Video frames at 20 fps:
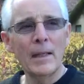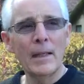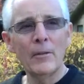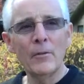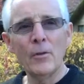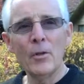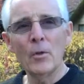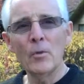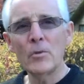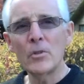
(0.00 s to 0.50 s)

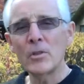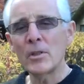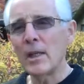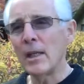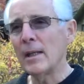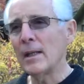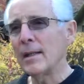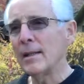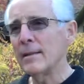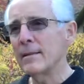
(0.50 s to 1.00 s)
in those
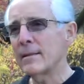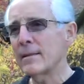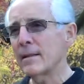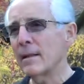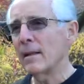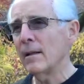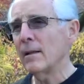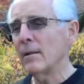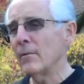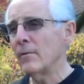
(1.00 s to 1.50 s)

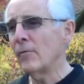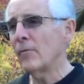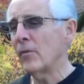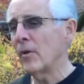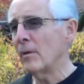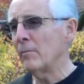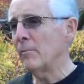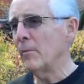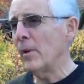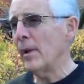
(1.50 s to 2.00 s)
days
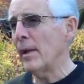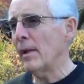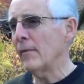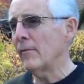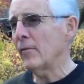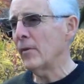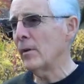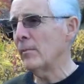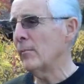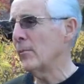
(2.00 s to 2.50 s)
from
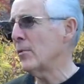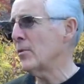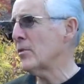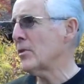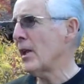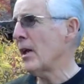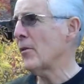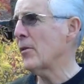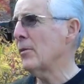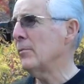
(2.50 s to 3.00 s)

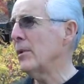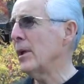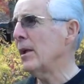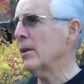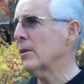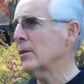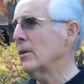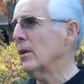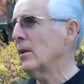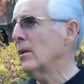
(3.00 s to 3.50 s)
South
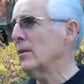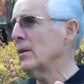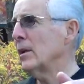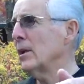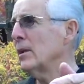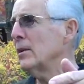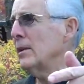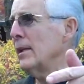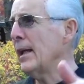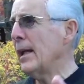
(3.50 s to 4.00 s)
America
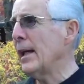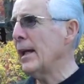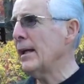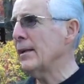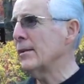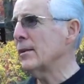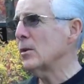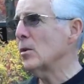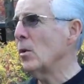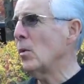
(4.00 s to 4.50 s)
you
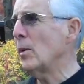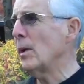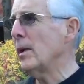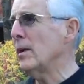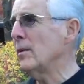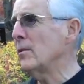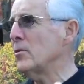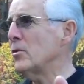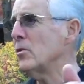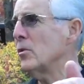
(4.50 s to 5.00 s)
had to go
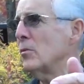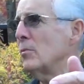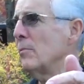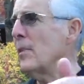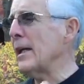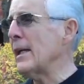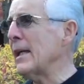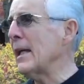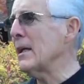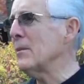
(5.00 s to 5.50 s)
into
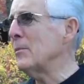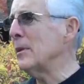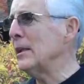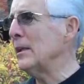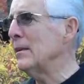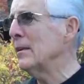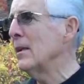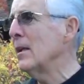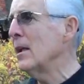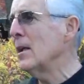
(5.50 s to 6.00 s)
Miami,
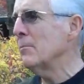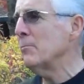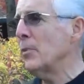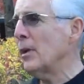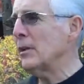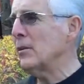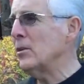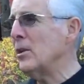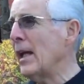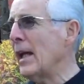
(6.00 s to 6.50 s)

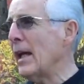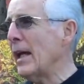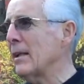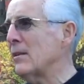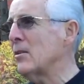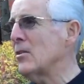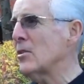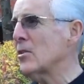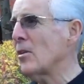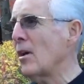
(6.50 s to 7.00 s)
but you
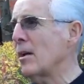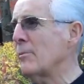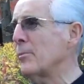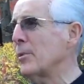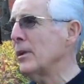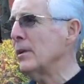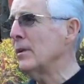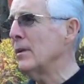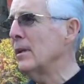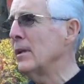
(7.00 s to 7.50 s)
had to stop
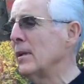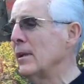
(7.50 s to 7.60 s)
in